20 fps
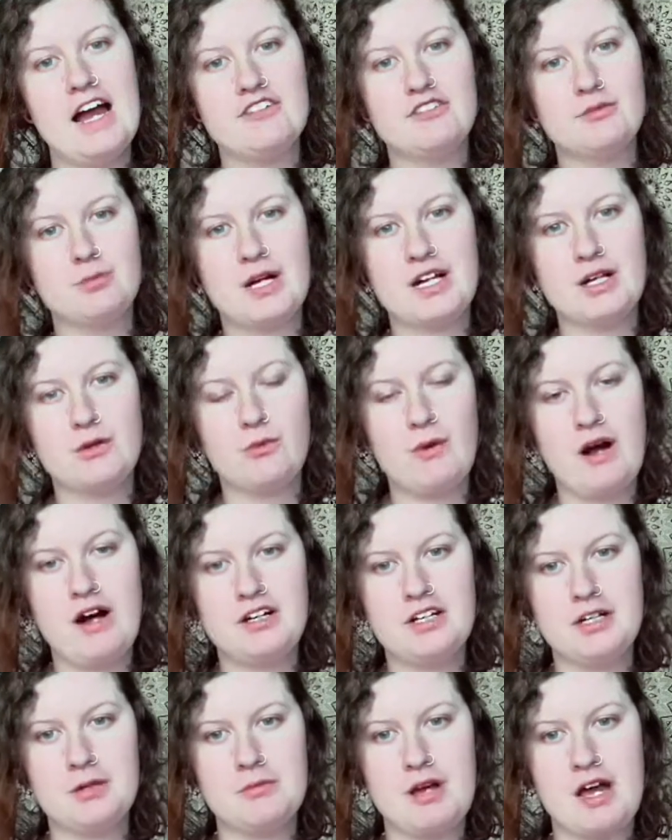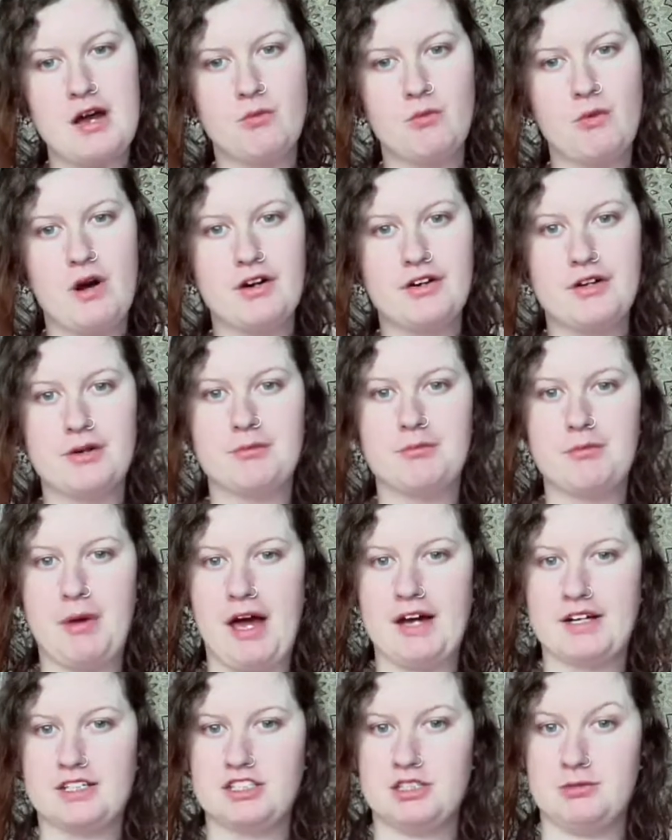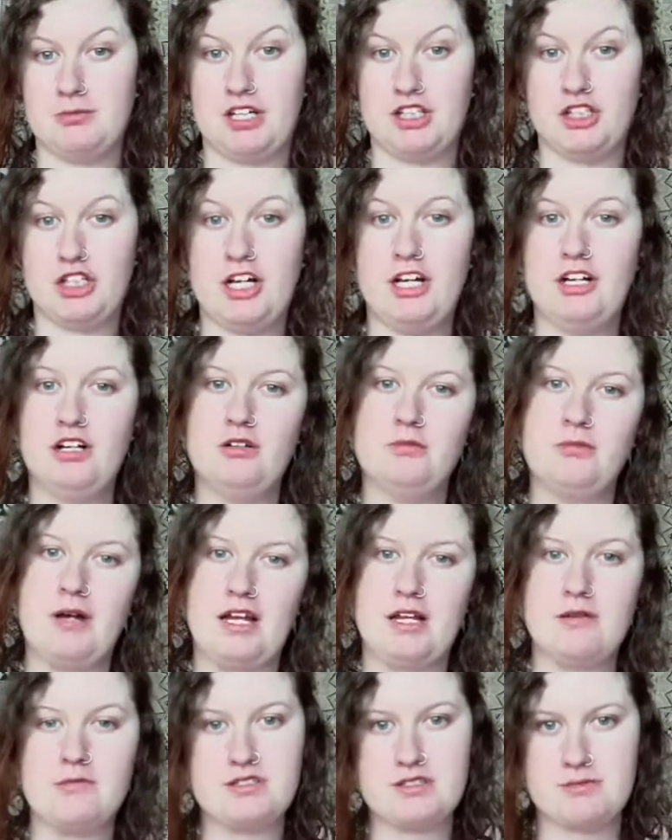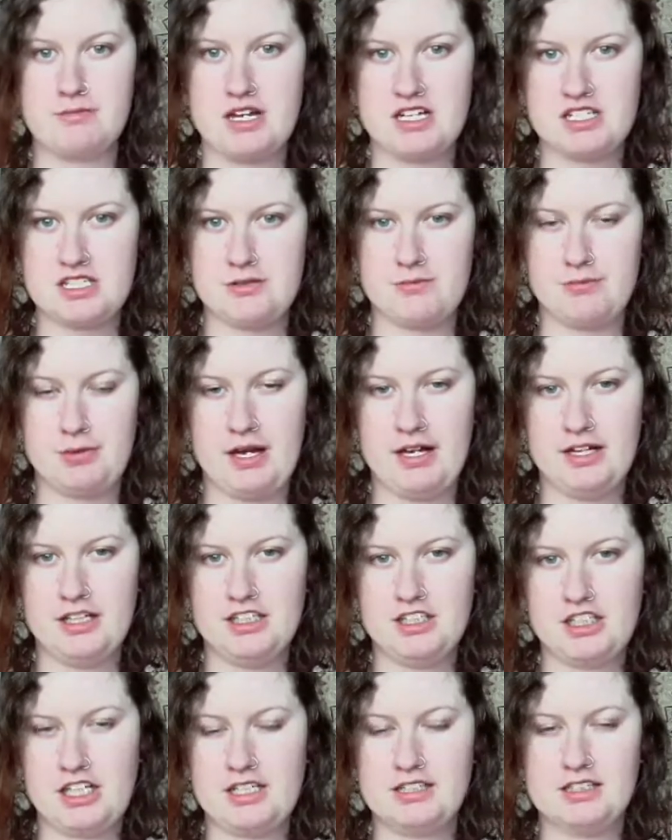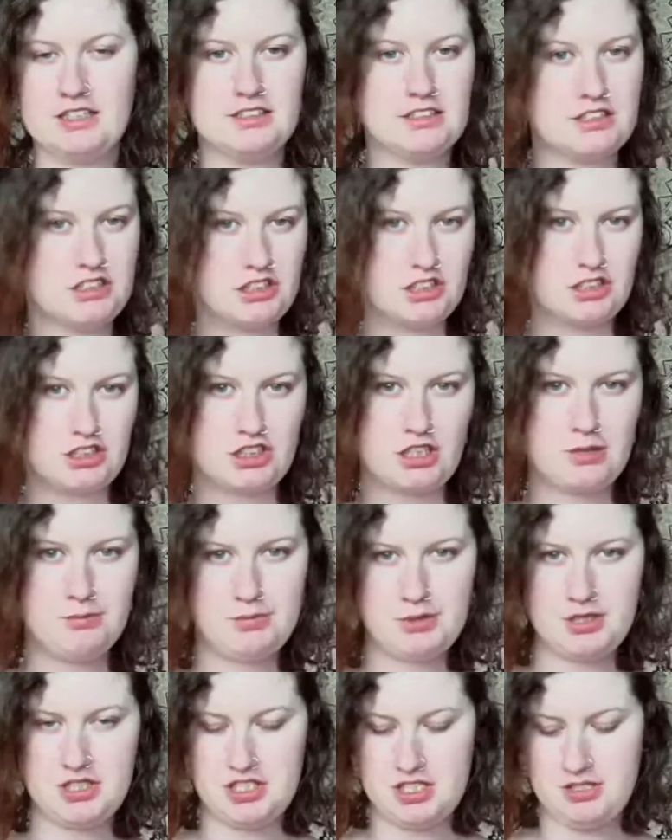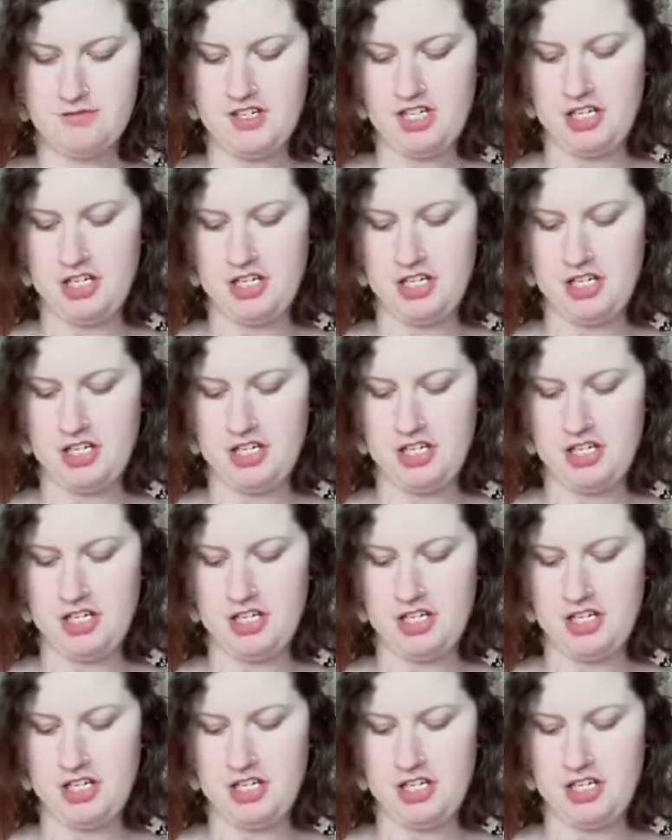Everybody, welcome and welcome back to my channel. My name is Madison Paige and let's just jump into the